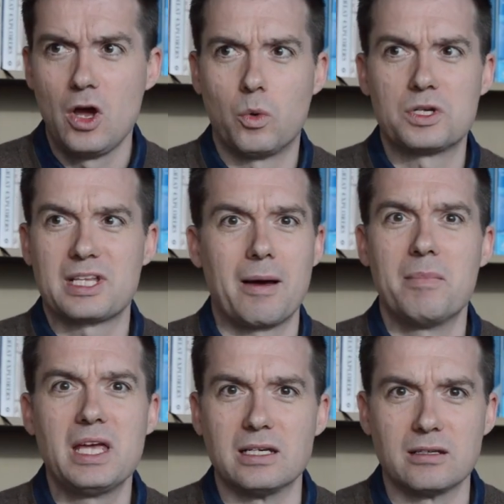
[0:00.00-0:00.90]
what does that
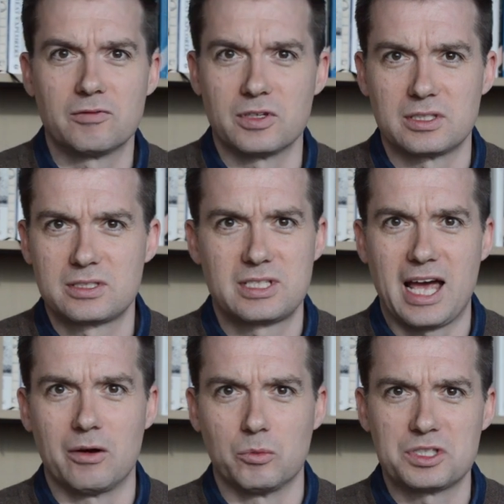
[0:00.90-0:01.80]
mean for the
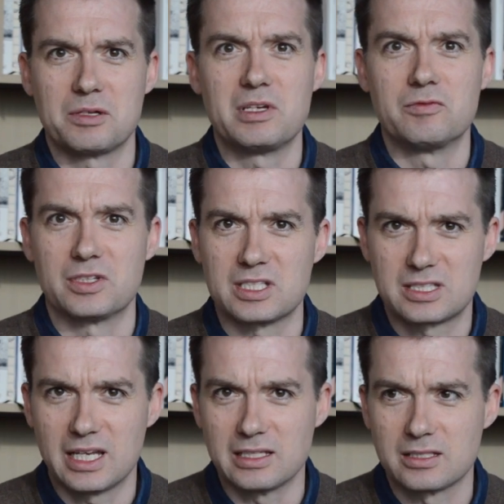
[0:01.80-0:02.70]
town? What does it mean for the
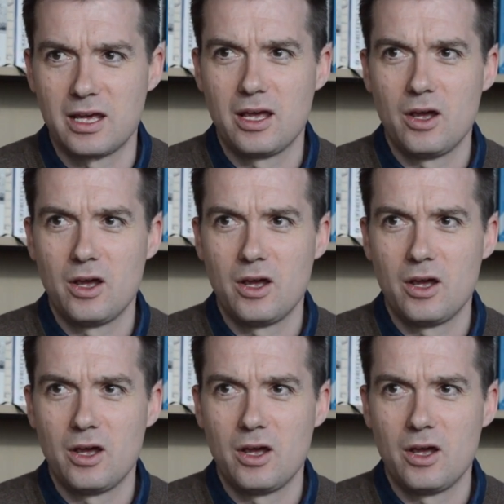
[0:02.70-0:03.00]
state?